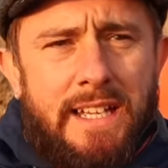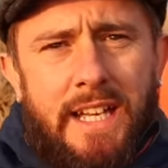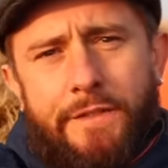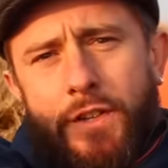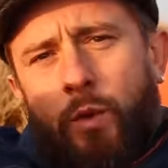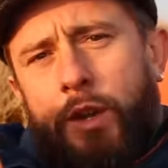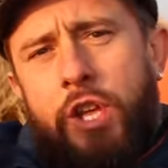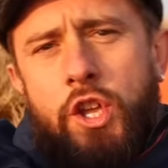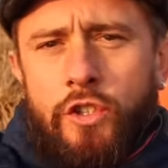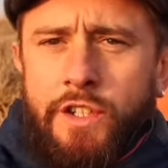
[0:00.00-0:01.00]
If you want
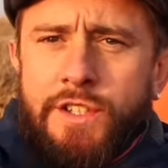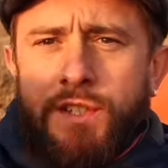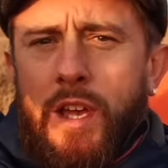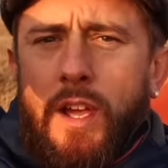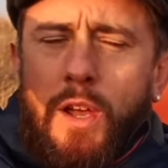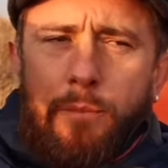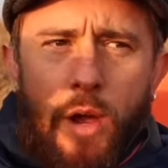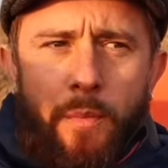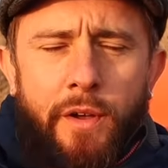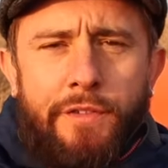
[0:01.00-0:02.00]
it, young'uns,
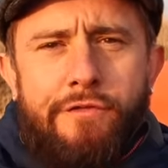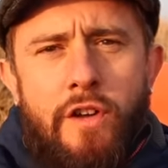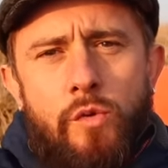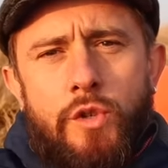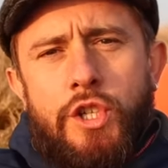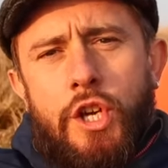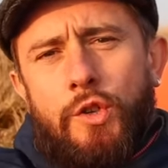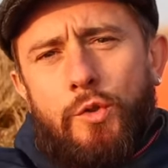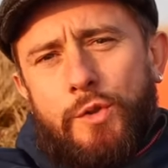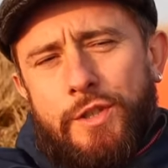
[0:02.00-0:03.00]
pop a fruit
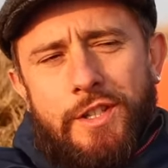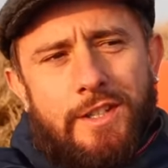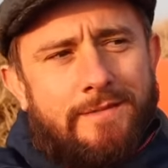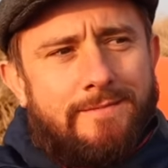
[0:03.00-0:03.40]
shoot.